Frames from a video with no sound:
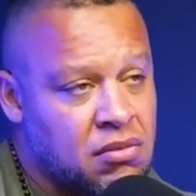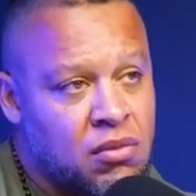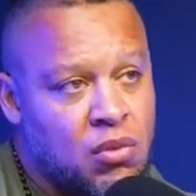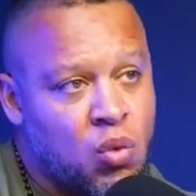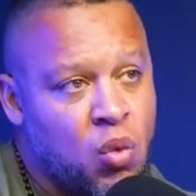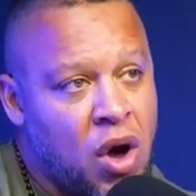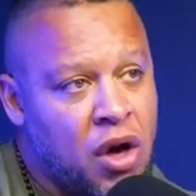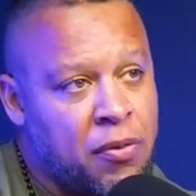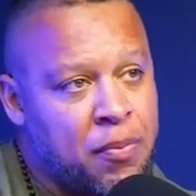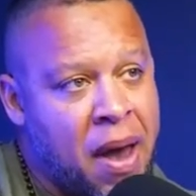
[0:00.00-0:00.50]

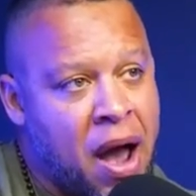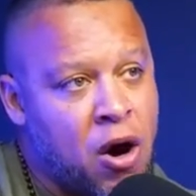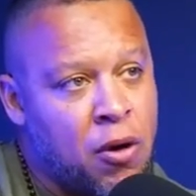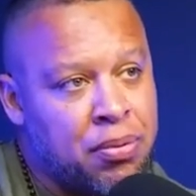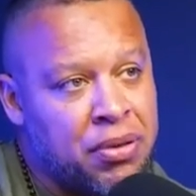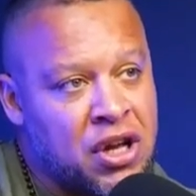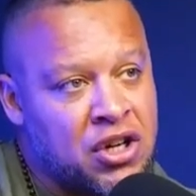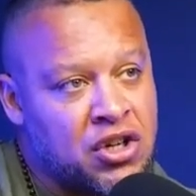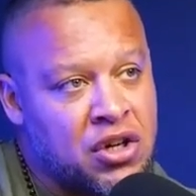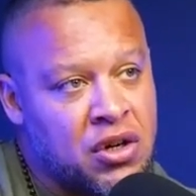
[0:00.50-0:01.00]
wealth, power,
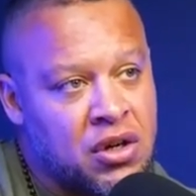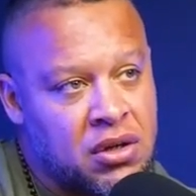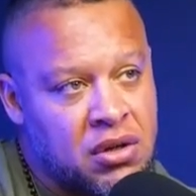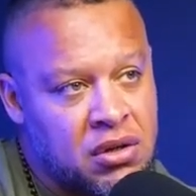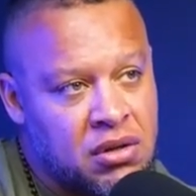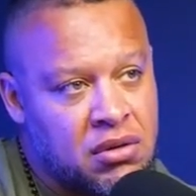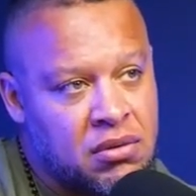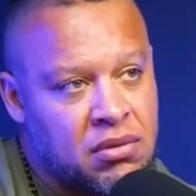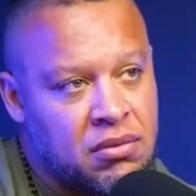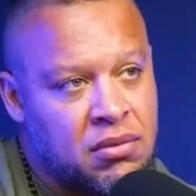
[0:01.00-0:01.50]
pleasure, and
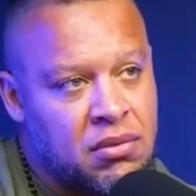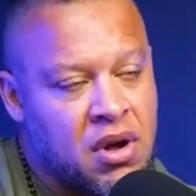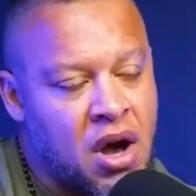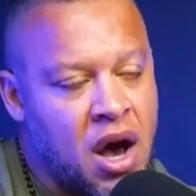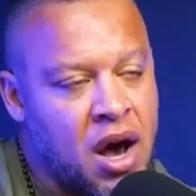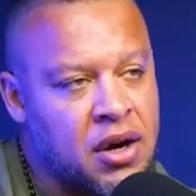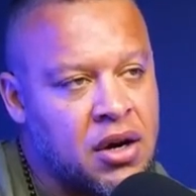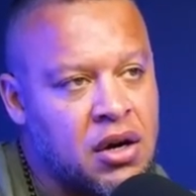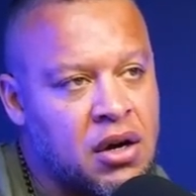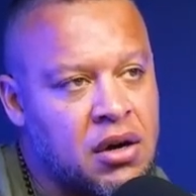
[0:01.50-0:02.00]

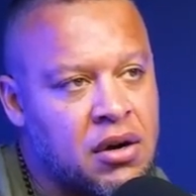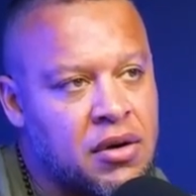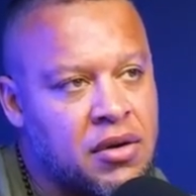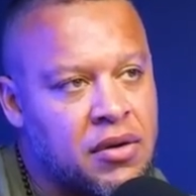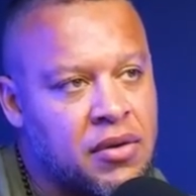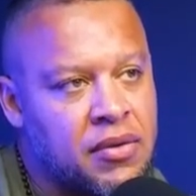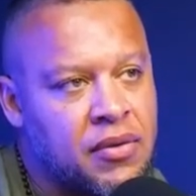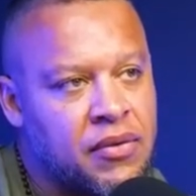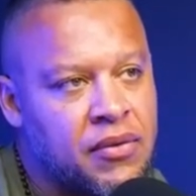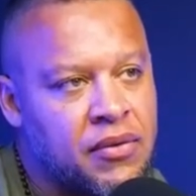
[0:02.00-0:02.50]
honor,
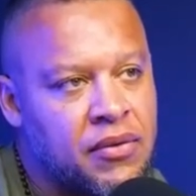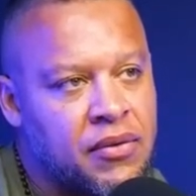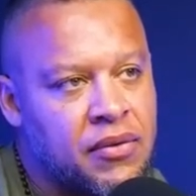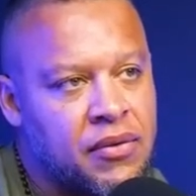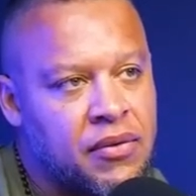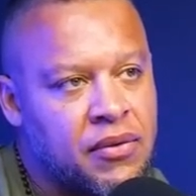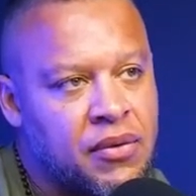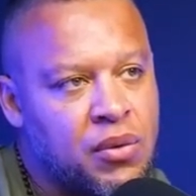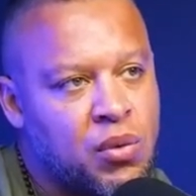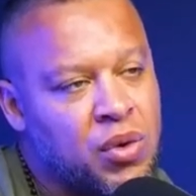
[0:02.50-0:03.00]

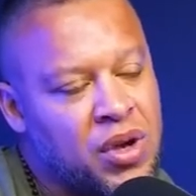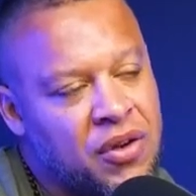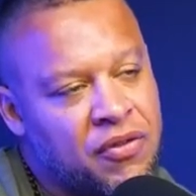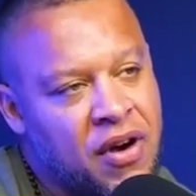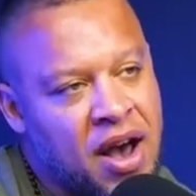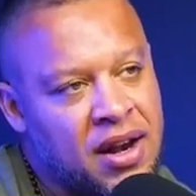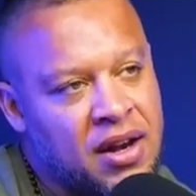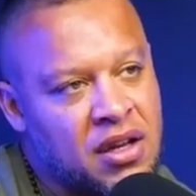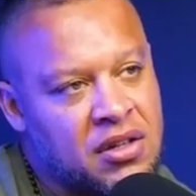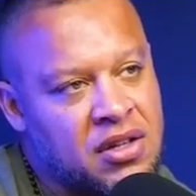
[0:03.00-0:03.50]
we
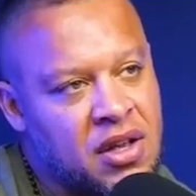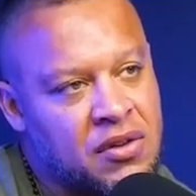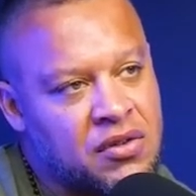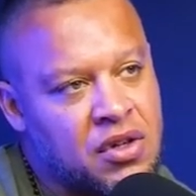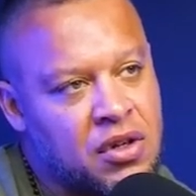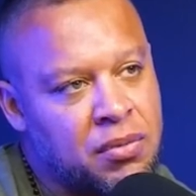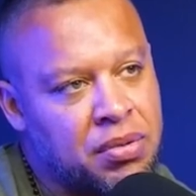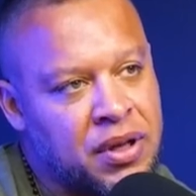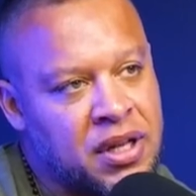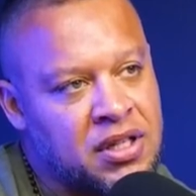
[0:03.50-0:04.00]
find ourselves in
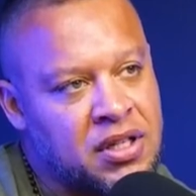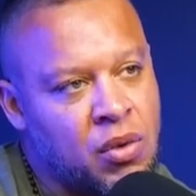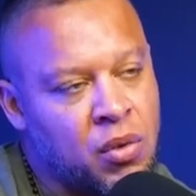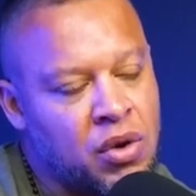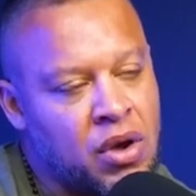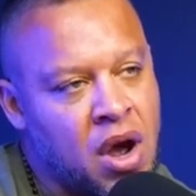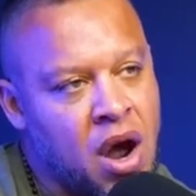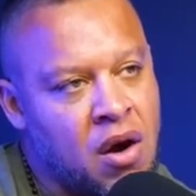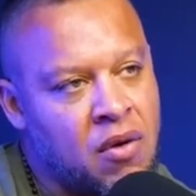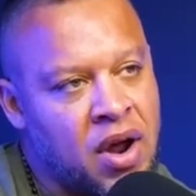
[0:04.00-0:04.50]
the place that
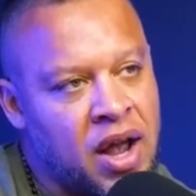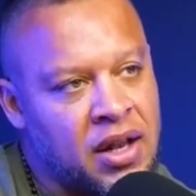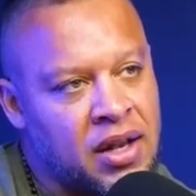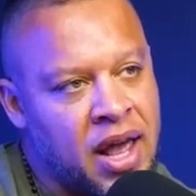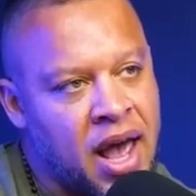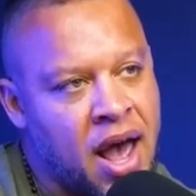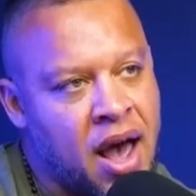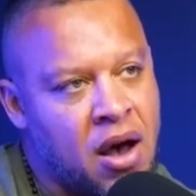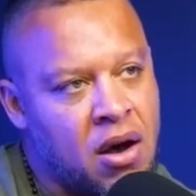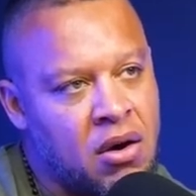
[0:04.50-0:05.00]
we are right
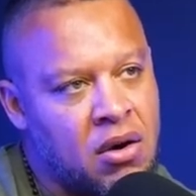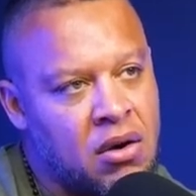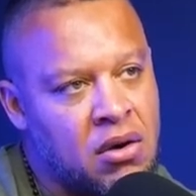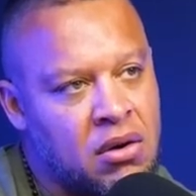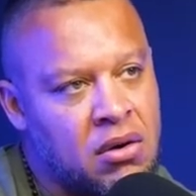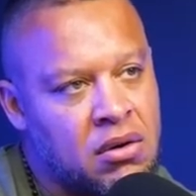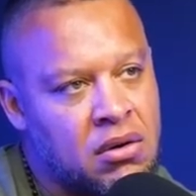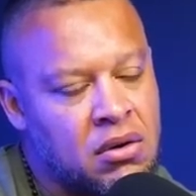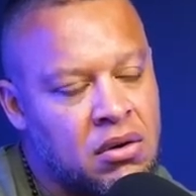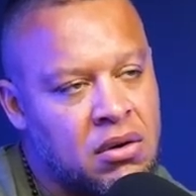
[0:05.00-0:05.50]
now.
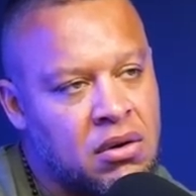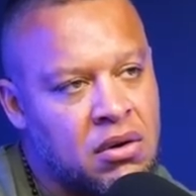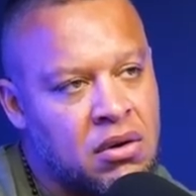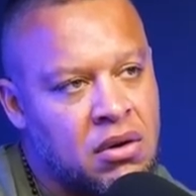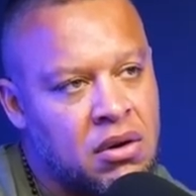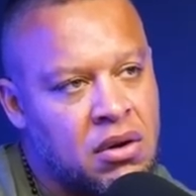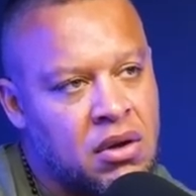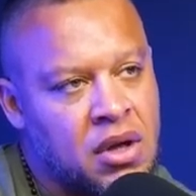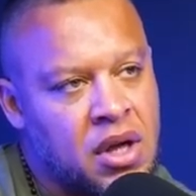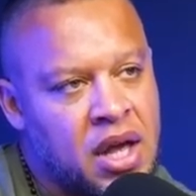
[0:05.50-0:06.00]

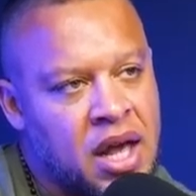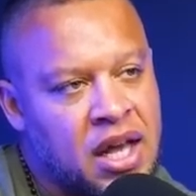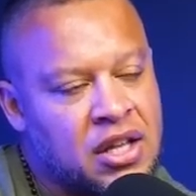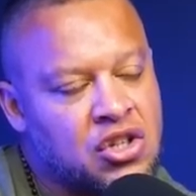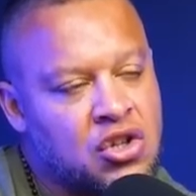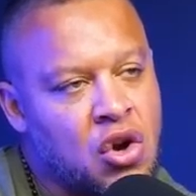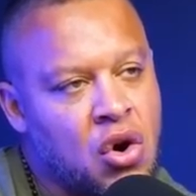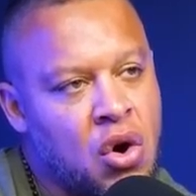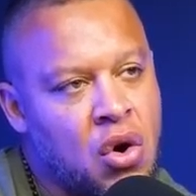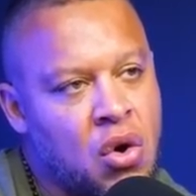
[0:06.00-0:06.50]
And
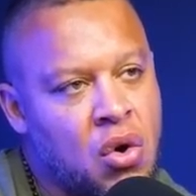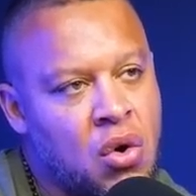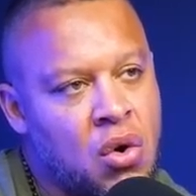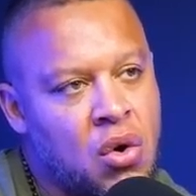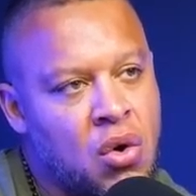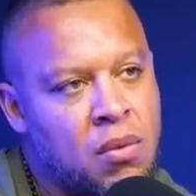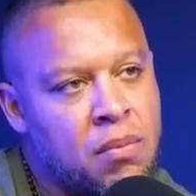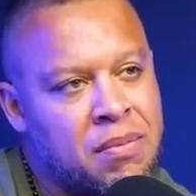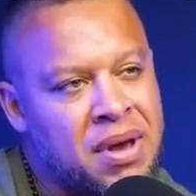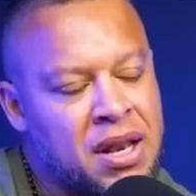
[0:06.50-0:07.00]

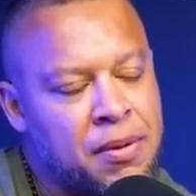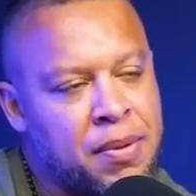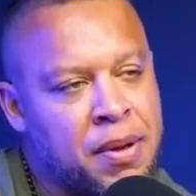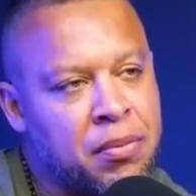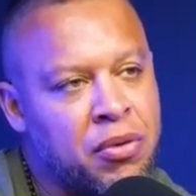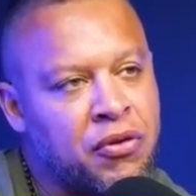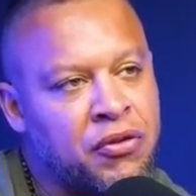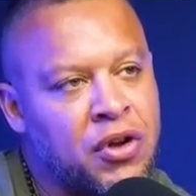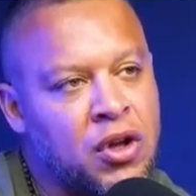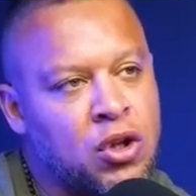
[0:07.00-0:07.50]
so many
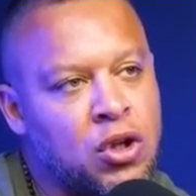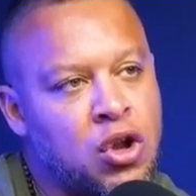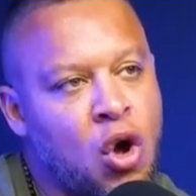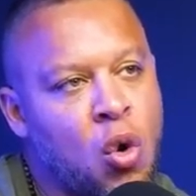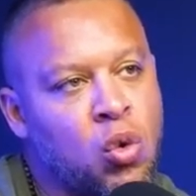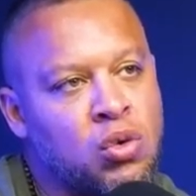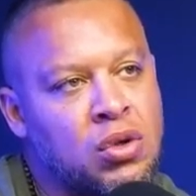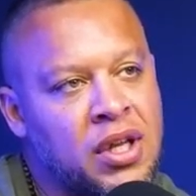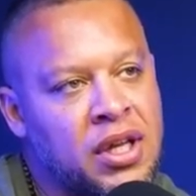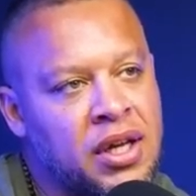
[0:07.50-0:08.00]
people feel
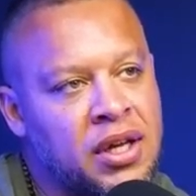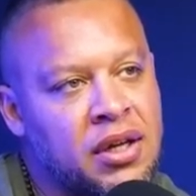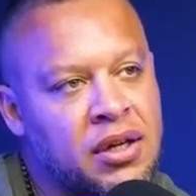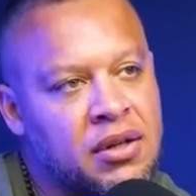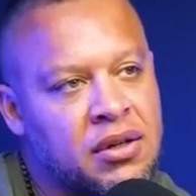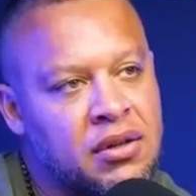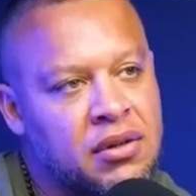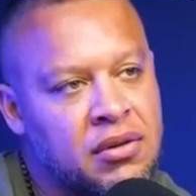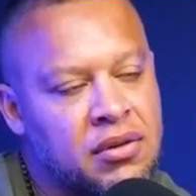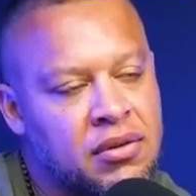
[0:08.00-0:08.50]
lonely.
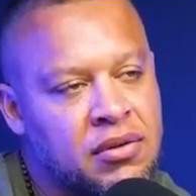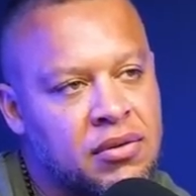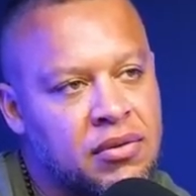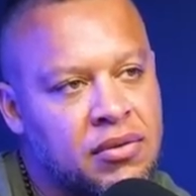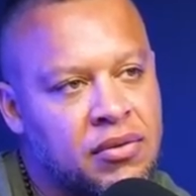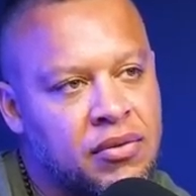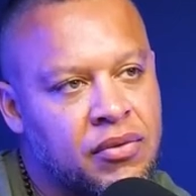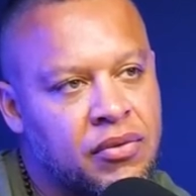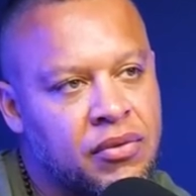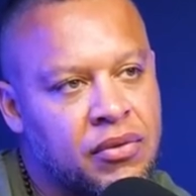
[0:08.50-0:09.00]

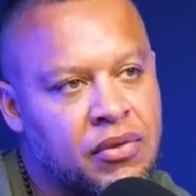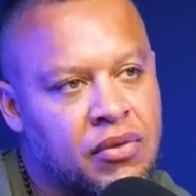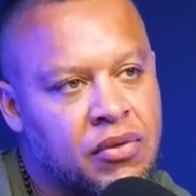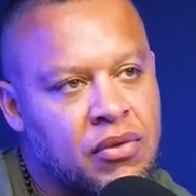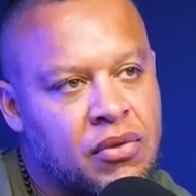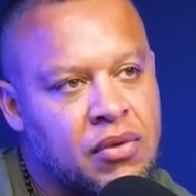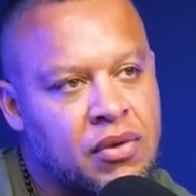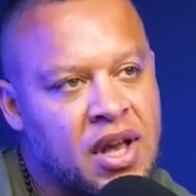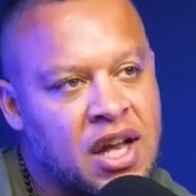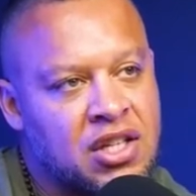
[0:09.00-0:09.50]

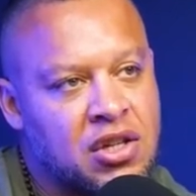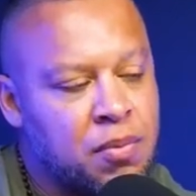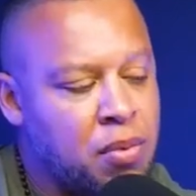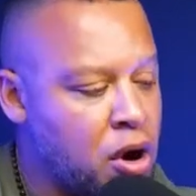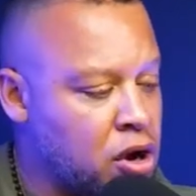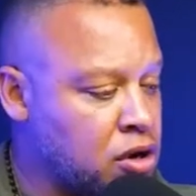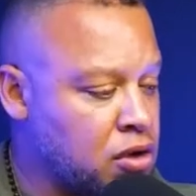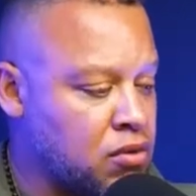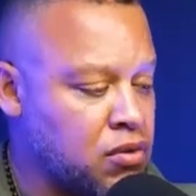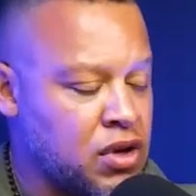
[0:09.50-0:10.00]
That's a
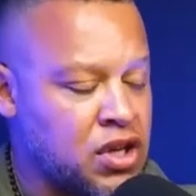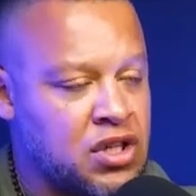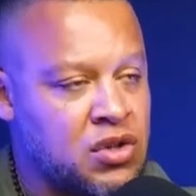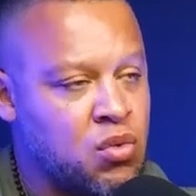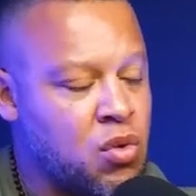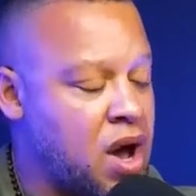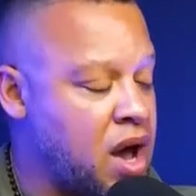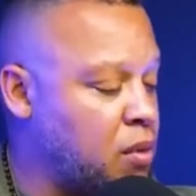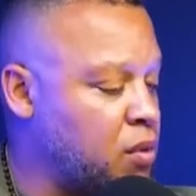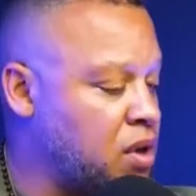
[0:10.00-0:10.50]
part of the reason
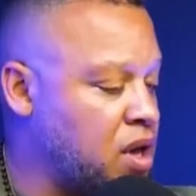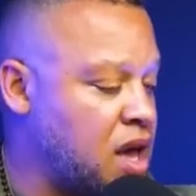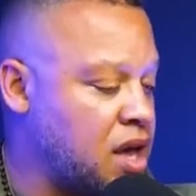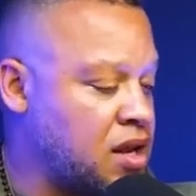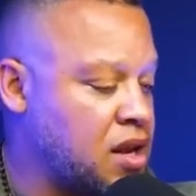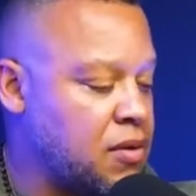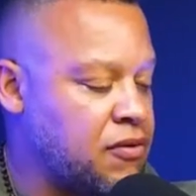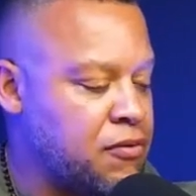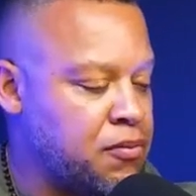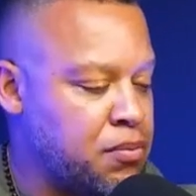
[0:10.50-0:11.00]
why we
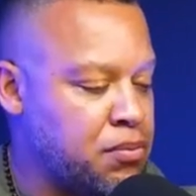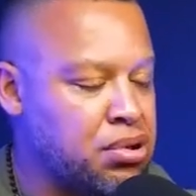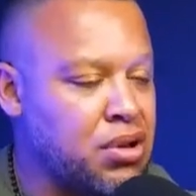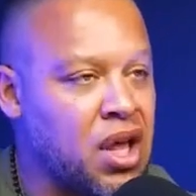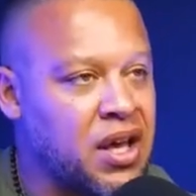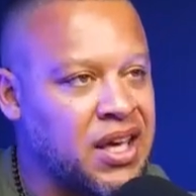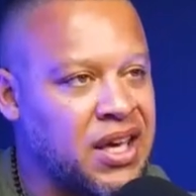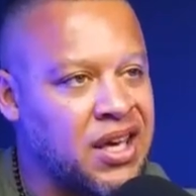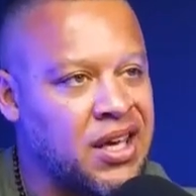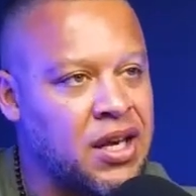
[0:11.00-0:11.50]
end up
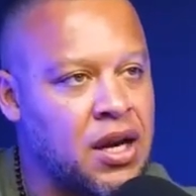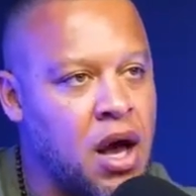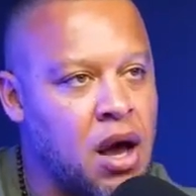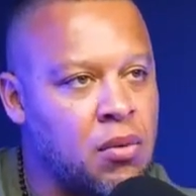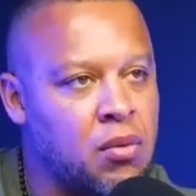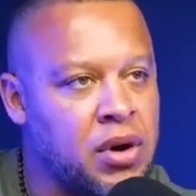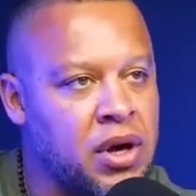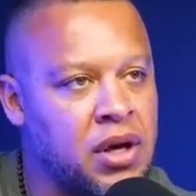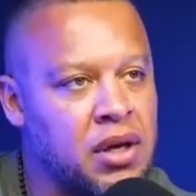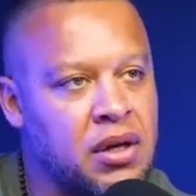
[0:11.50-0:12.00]
plugging it
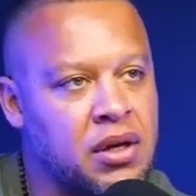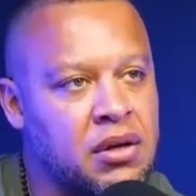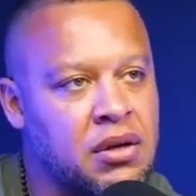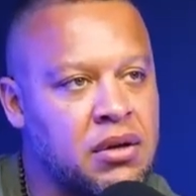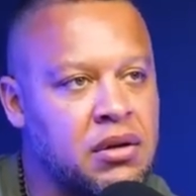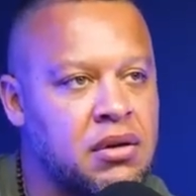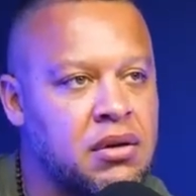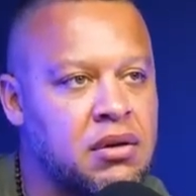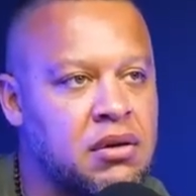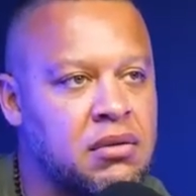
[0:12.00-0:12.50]
up with
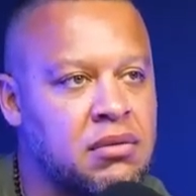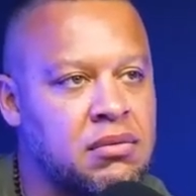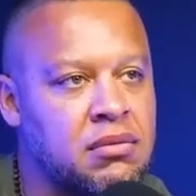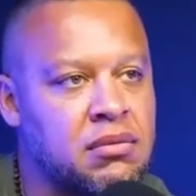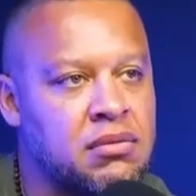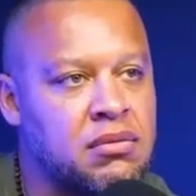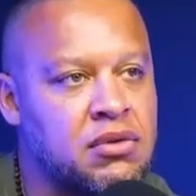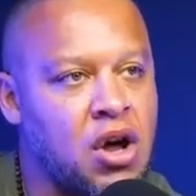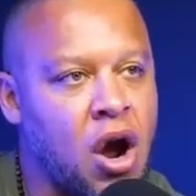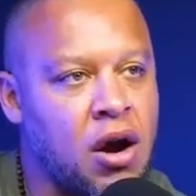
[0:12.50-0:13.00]

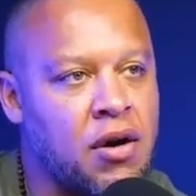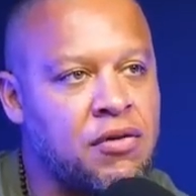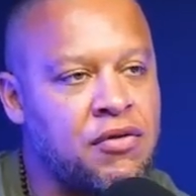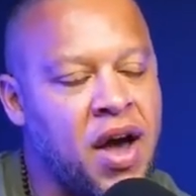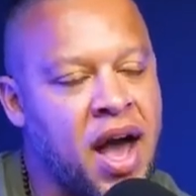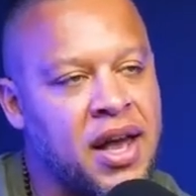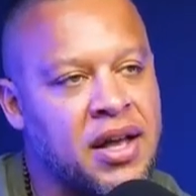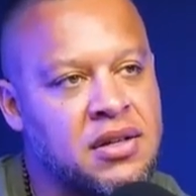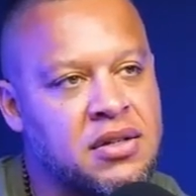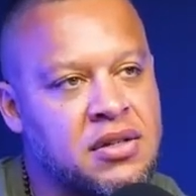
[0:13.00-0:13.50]
dark
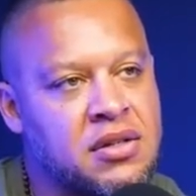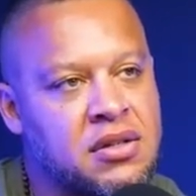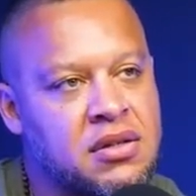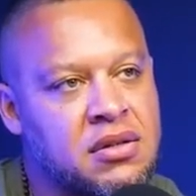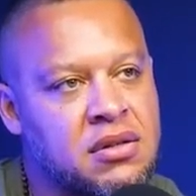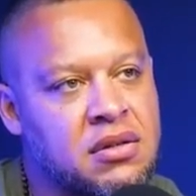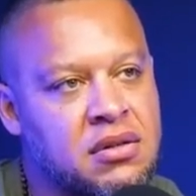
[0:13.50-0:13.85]
vice.